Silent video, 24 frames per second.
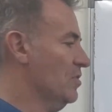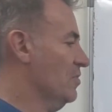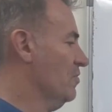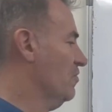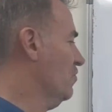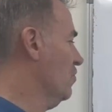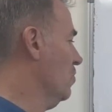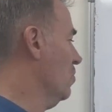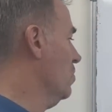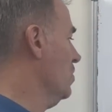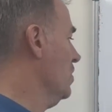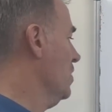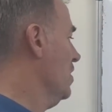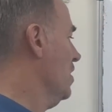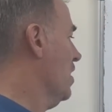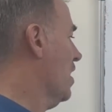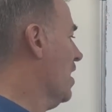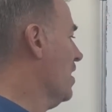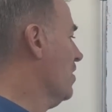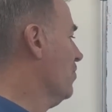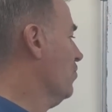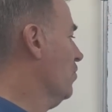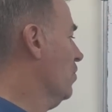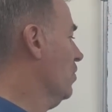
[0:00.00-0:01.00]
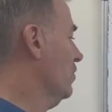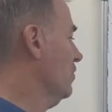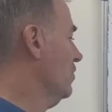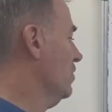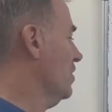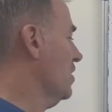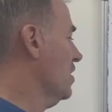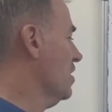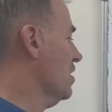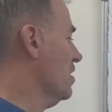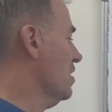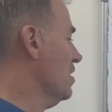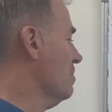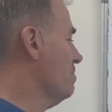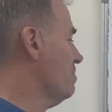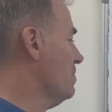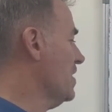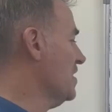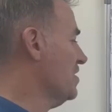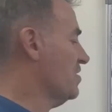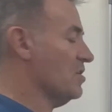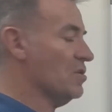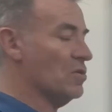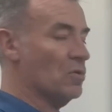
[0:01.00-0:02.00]
So I thought the
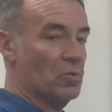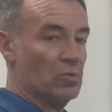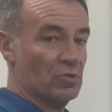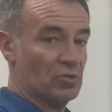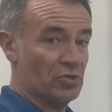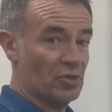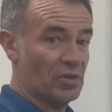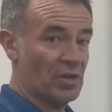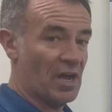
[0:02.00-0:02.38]
PTO should